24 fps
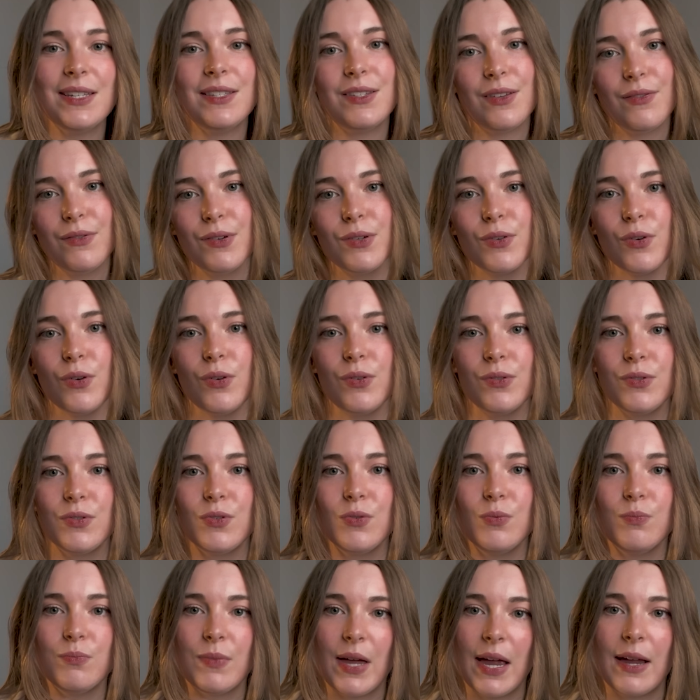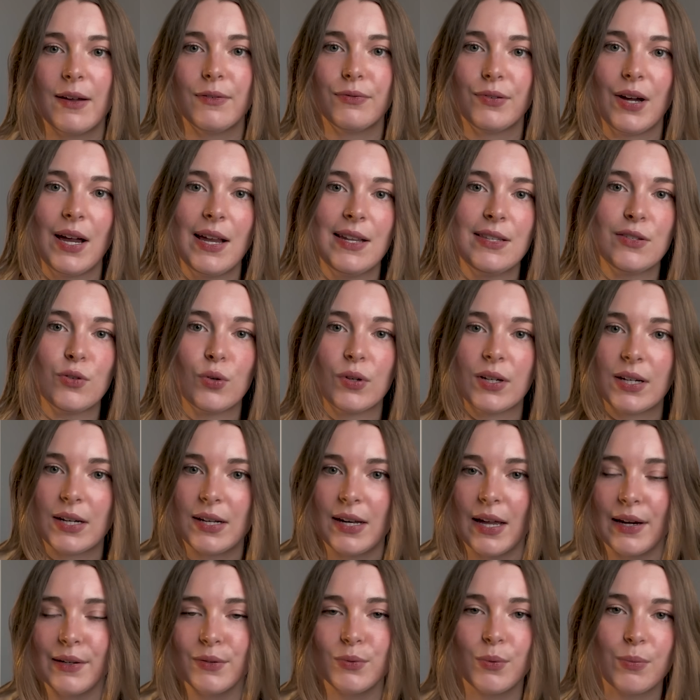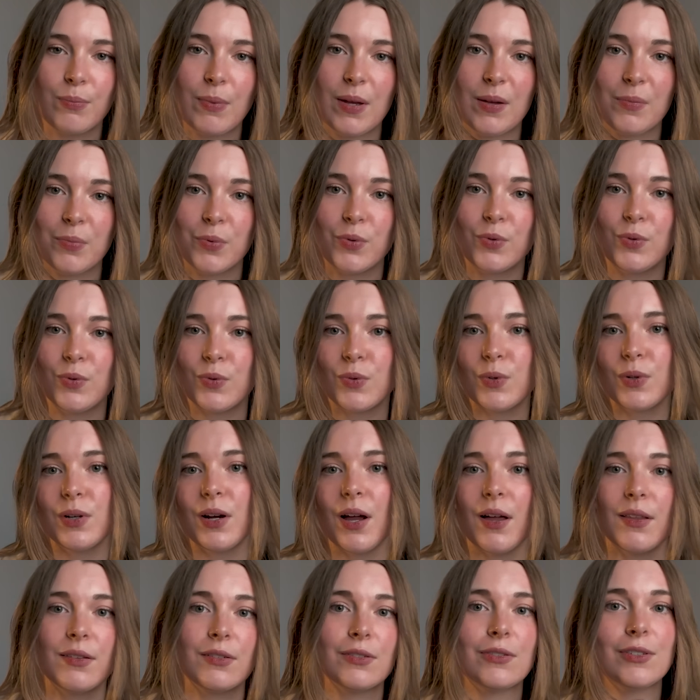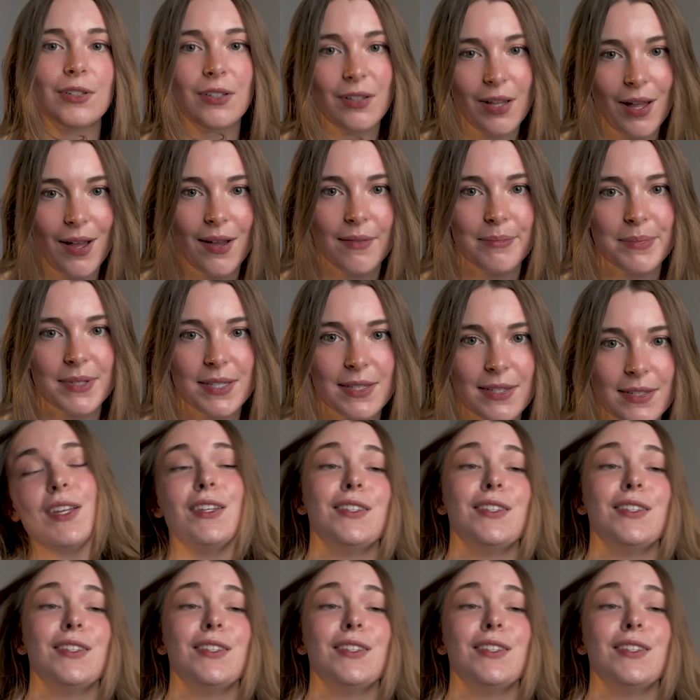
difficult to make friends or connect with people or other clubs.